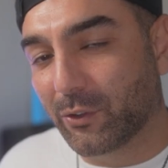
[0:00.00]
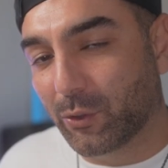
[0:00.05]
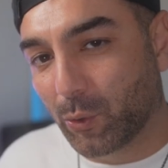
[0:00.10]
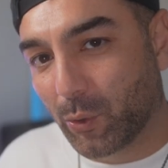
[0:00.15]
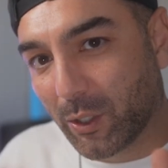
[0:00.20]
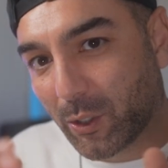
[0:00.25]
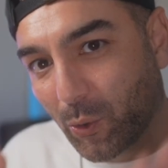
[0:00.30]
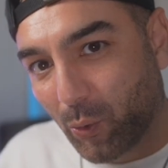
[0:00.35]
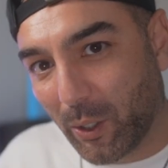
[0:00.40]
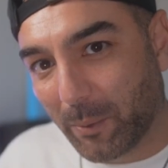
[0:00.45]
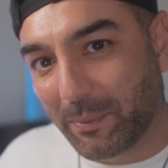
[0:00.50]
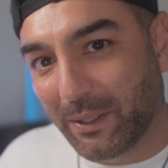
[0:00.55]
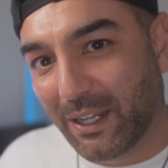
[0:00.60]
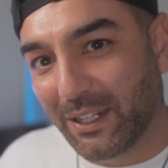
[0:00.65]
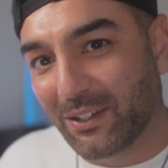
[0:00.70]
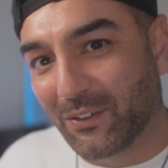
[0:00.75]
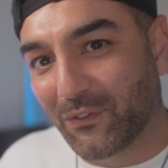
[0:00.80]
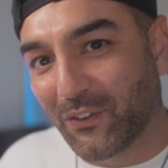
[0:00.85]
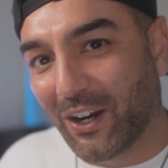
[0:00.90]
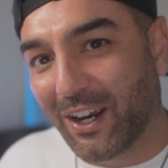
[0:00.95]
to equip their
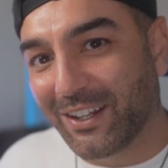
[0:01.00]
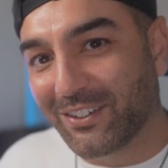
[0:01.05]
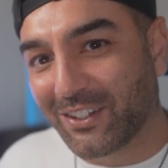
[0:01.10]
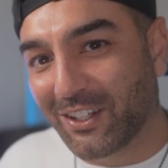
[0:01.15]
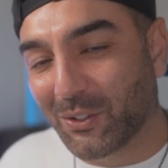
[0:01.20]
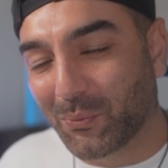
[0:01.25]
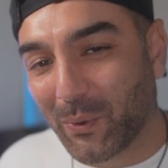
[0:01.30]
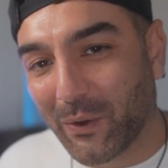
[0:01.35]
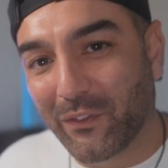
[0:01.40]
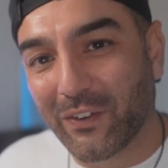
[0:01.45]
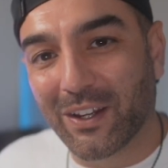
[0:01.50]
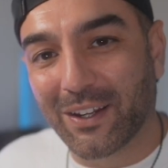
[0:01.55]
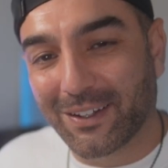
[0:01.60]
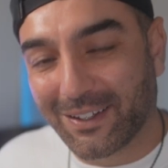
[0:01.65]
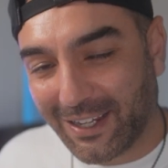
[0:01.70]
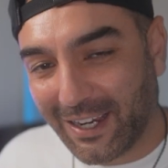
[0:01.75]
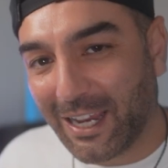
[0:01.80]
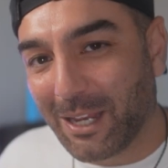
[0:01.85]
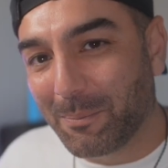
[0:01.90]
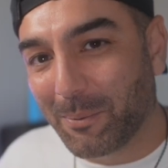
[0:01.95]
devices with
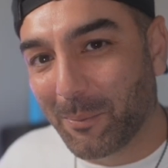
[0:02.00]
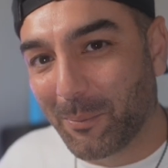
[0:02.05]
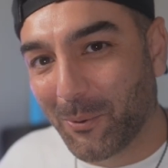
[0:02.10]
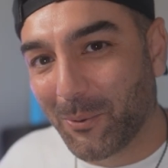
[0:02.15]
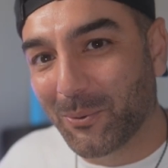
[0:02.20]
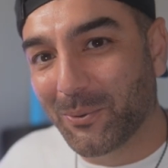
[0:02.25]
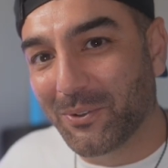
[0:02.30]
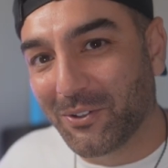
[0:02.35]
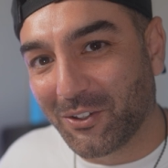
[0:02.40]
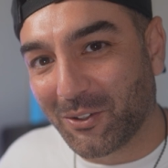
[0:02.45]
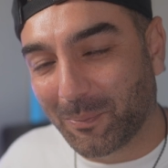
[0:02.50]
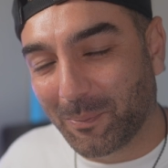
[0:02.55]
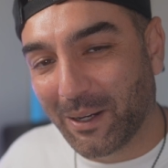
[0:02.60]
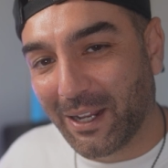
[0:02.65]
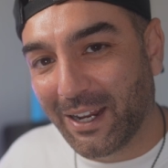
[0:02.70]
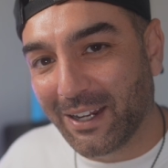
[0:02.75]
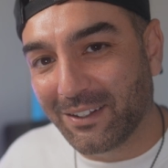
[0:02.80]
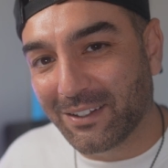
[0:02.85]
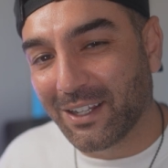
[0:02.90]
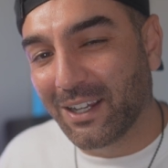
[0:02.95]
capable
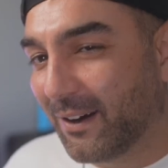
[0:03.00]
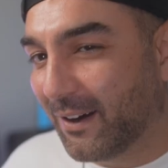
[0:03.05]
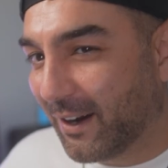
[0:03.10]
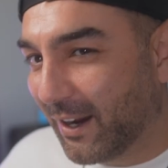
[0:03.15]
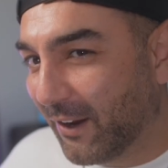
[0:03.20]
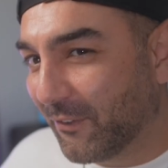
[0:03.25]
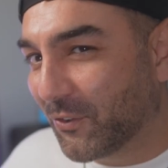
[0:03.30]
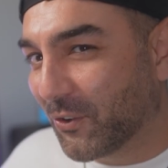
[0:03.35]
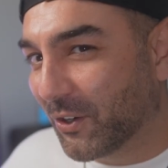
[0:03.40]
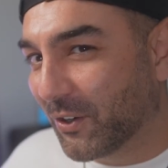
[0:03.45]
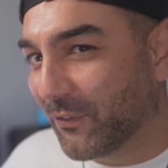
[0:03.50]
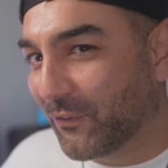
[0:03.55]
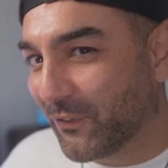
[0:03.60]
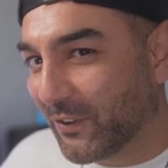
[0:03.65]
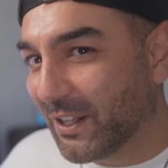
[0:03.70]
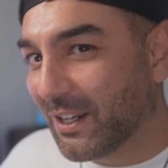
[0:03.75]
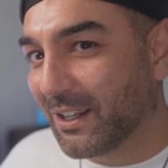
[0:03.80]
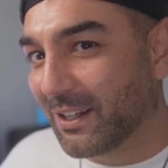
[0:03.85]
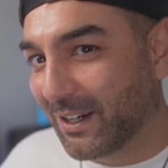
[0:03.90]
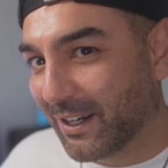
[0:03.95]
displays. I've got a
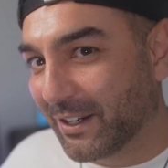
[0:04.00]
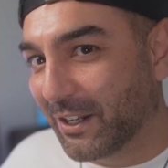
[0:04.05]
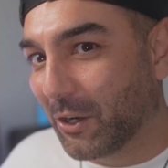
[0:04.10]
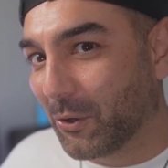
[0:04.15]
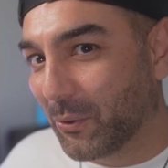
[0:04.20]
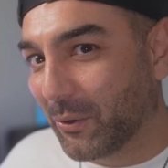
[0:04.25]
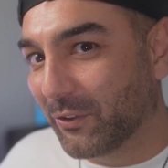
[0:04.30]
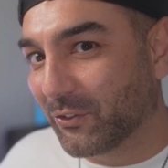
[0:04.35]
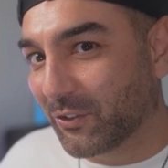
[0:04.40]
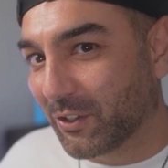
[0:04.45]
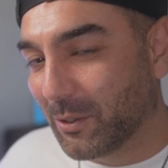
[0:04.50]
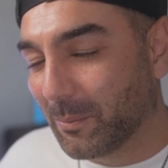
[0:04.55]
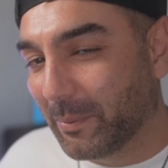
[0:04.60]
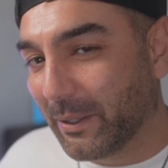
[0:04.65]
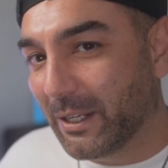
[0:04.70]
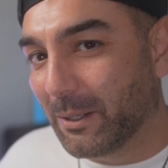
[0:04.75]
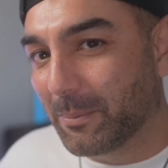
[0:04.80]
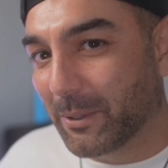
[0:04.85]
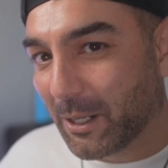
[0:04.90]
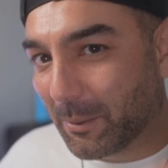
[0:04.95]
feeling I know who it's gonna
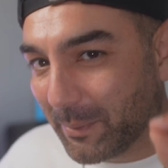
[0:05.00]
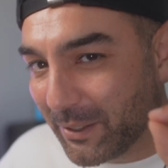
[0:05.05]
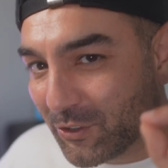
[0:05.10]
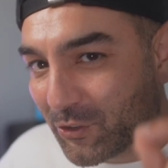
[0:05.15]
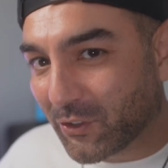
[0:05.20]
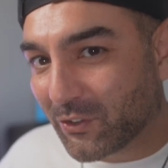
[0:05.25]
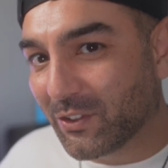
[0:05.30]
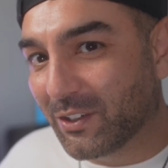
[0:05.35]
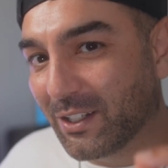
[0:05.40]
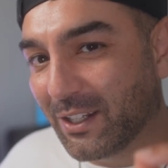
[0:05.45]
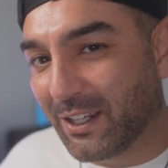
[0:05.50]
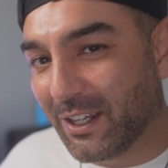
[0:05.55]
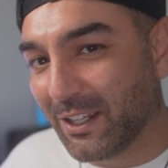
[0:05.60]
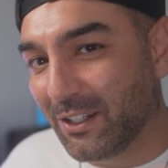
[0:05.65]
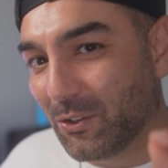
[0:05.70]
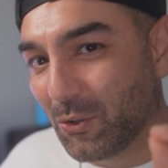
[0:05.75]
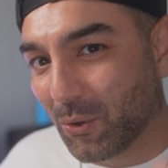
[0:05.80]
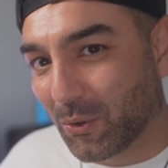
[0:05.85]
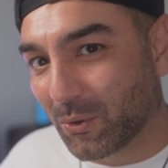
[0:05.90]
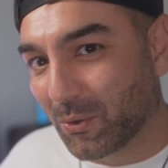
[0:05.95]
be, but I'm interested to hear
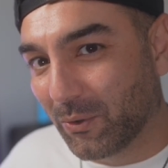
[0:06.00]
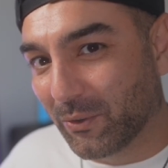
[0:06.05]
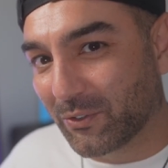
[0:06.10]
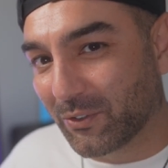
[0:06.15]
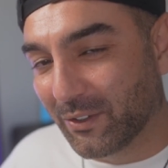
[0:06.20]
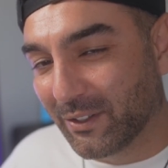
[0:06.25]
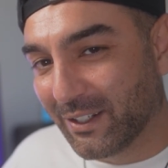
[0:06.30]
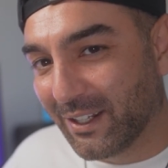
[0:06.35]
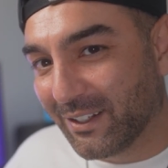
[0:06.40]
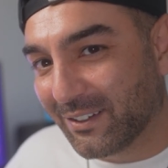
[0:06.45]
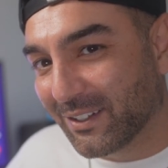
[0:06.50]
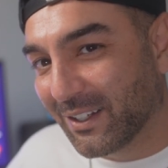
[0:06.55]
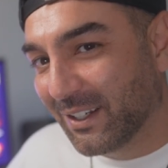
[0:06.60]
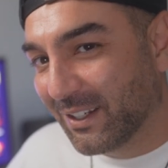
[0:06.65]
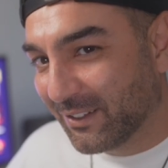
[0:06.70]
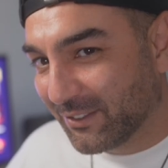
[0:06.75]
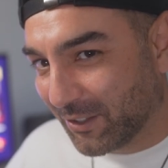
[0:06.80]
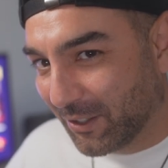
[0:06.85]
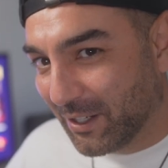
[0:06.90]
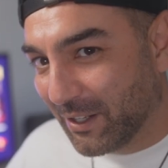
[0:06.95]
your thoughts on this.
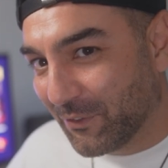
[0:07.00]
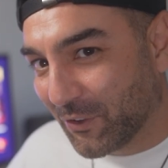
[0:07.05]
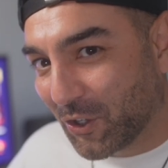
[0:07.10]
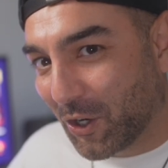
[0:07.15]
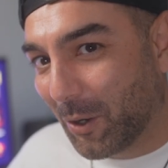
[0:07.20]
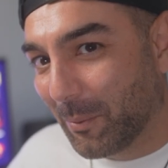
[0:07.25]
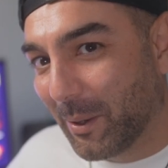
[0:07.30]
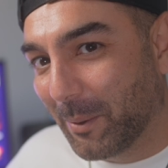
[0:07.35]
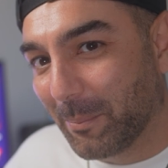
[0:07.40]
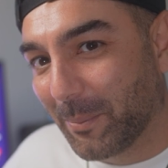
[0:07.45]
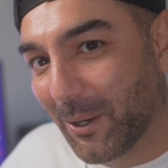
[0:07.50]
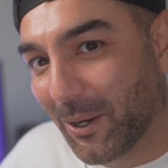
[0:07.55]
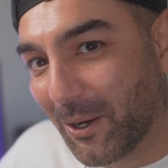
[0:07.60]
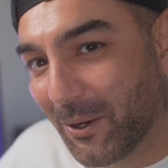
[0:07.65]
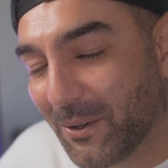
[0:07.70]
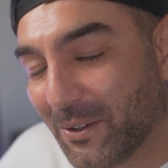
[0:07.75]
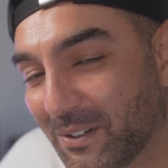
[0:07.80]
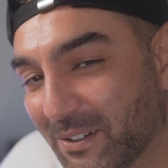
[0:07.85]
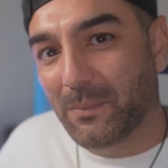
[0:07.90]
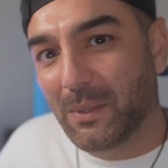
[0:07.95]
So leave a comment
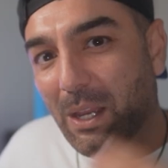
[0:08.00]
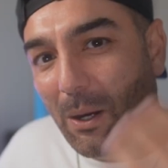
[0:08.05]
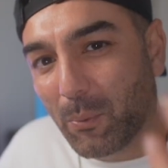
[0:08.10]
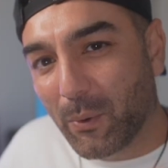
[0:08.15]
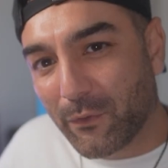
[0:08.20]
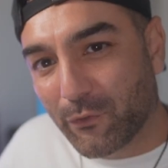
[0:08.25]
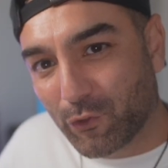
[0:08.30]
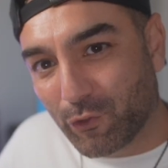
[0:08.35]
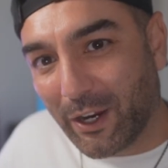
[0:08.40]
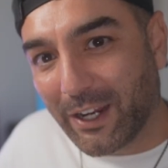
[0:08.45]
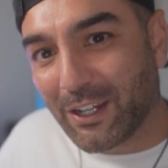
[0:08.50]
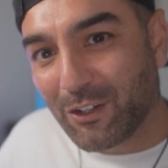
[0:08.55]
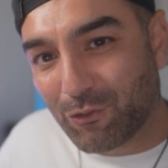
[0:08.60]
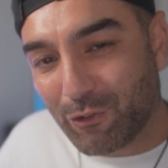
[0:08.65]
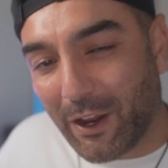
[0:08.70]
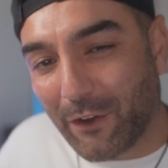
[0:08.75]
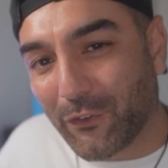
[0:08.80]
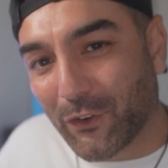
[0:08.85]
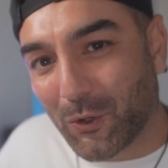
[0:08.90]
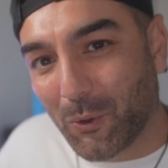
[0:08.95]
below. Now with great
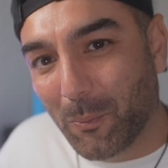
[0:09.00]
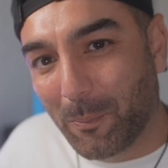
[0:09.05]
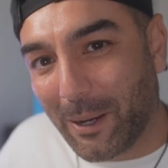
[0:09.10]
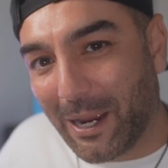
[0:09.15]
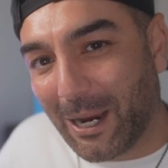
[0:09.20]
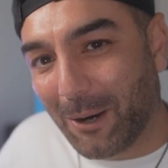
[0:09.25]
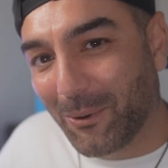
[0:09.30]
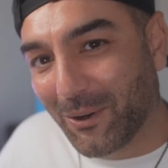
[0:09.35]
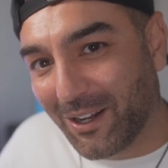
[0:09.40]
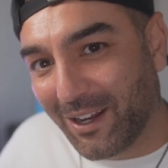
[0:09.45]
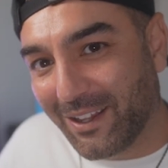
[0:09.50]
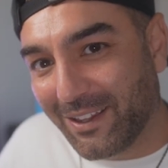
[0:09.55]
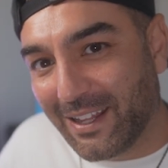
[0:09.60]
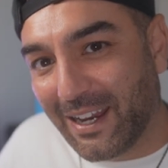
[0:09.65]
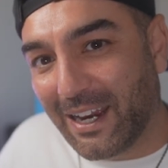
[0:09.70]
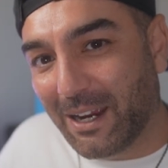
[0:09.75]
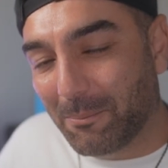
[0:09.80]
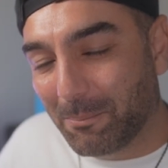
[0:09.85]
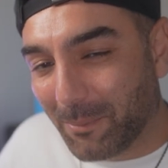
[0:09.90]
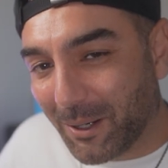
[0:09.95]
graphical power like
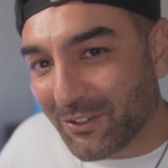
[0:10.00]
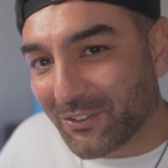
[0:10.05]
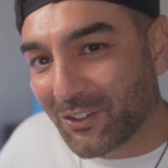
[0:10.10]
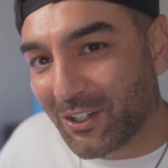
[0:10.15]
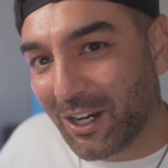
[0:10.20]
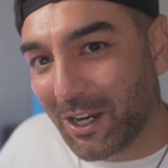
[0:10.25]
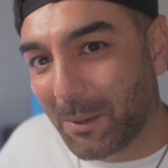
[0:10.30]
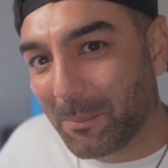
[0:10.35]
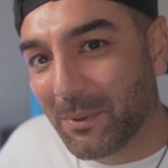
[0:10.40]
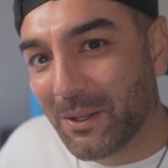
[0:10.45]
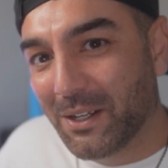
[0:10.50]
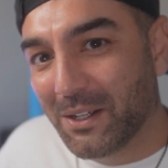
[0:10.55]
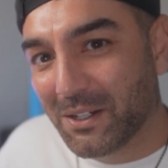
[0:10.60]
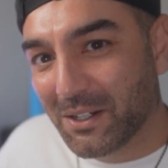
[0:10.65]
that must come